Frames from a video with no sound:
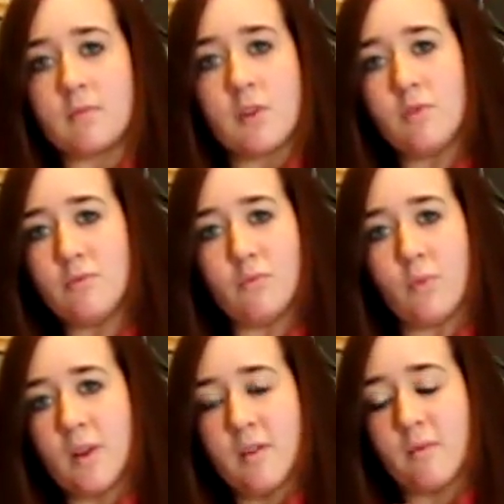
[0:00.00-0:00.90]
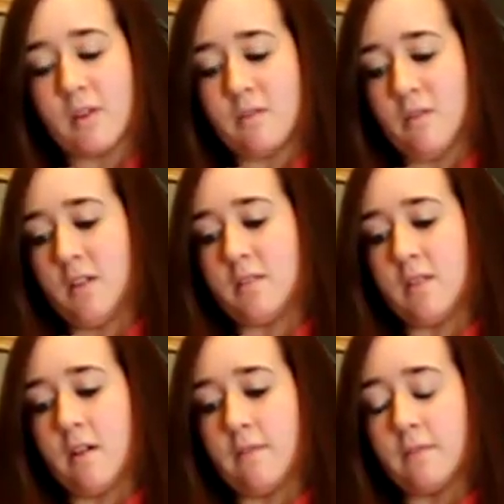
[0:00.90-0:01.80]
who wouldn't want to do that
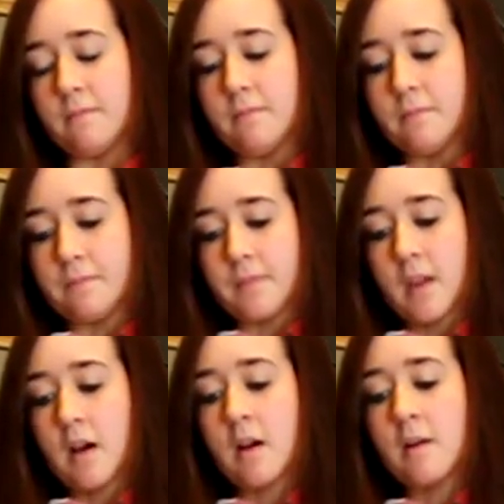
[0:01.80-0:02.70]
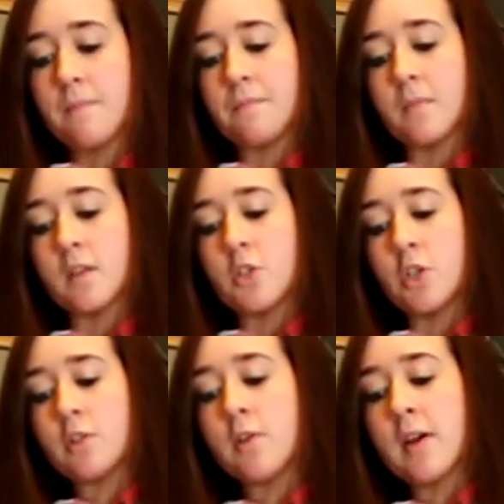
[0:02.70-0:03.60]
stuff? She
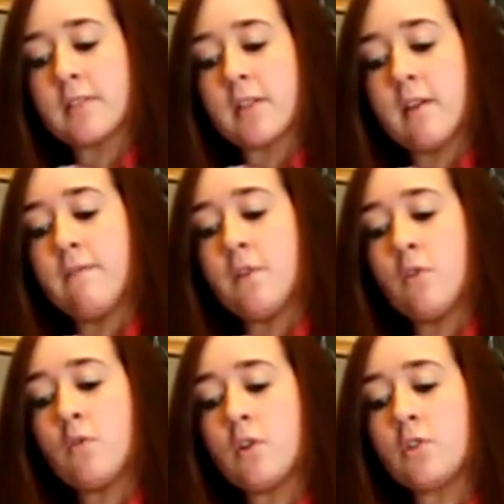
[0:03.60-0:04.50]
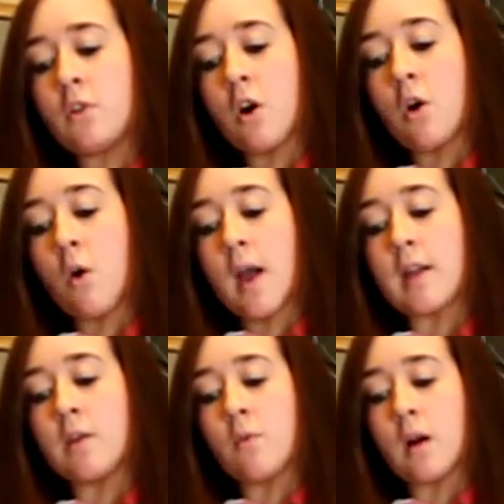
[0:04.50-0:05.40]
also asked, if you could go
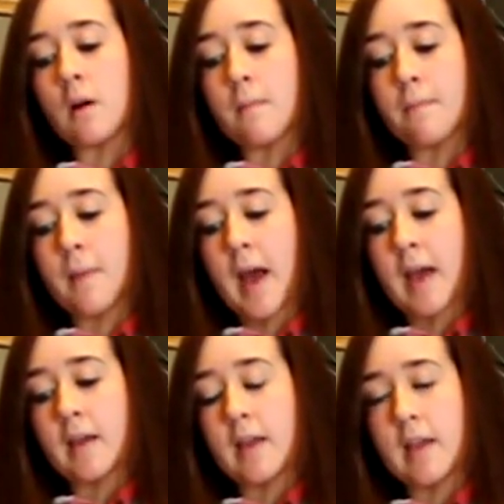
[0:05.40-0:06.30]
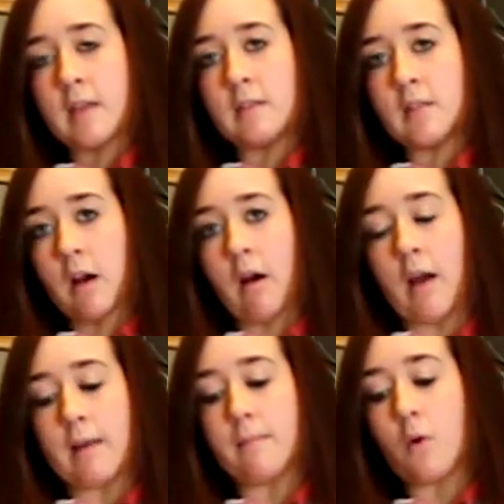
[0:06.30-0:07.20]
anywhere back in
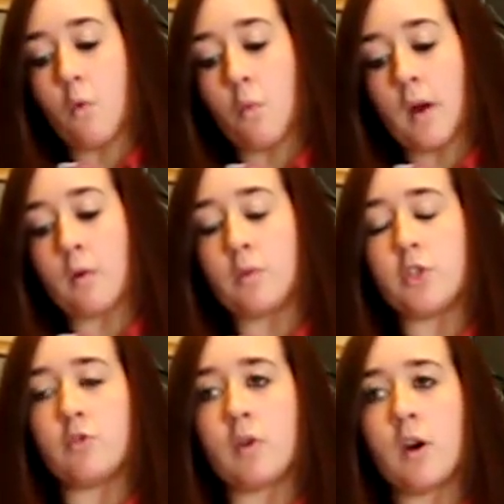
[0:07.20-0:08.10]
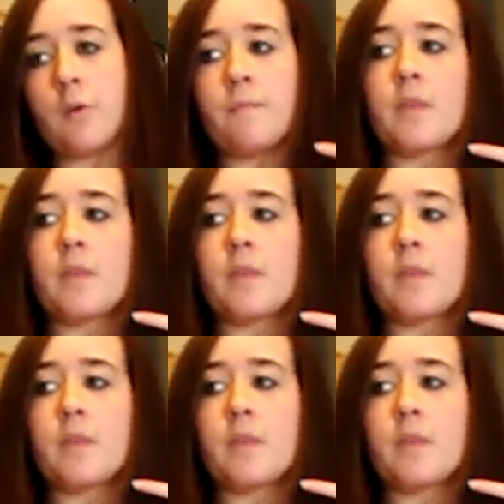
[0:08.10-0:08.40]
time, where would you go?